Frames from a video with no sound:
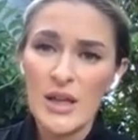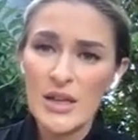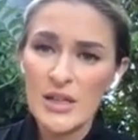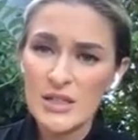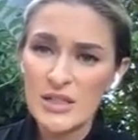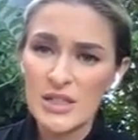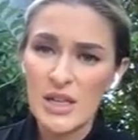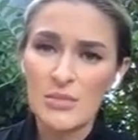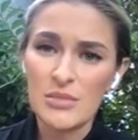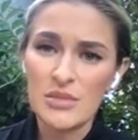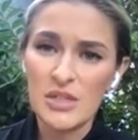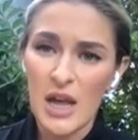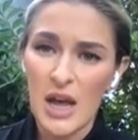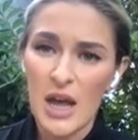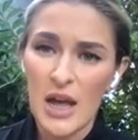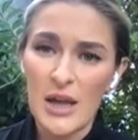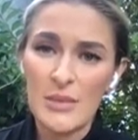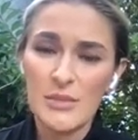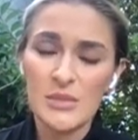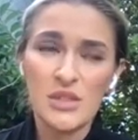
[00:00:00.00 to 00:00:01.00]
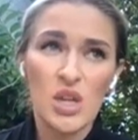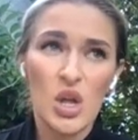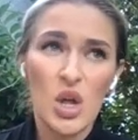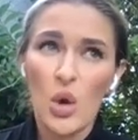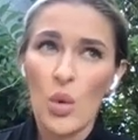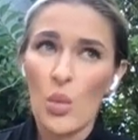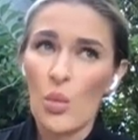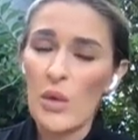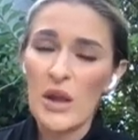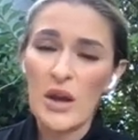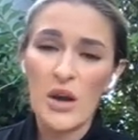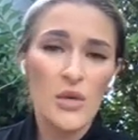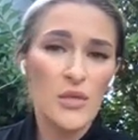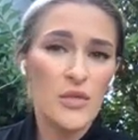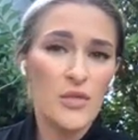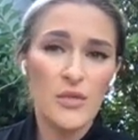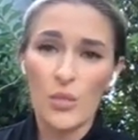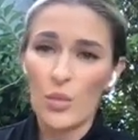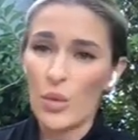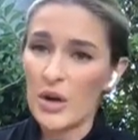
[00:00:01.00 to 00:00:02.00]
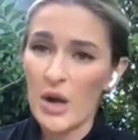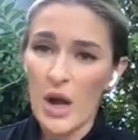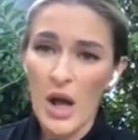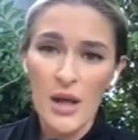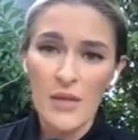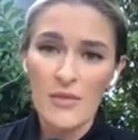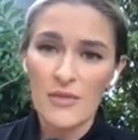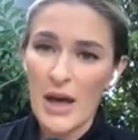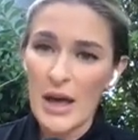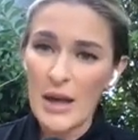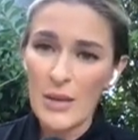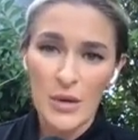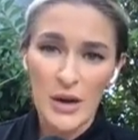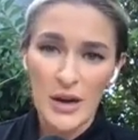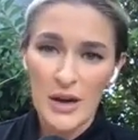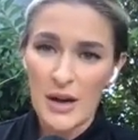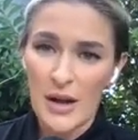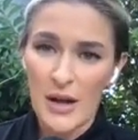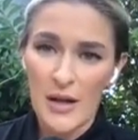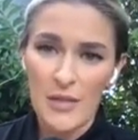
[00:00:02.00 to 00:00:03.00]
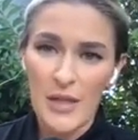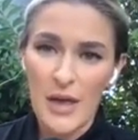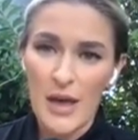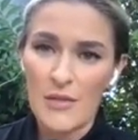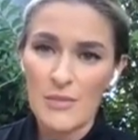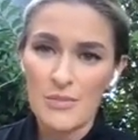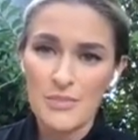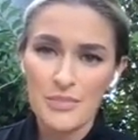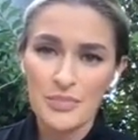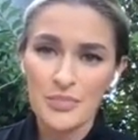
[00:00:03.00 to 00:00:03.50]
Sometimes we don't, we're not vibrating on that.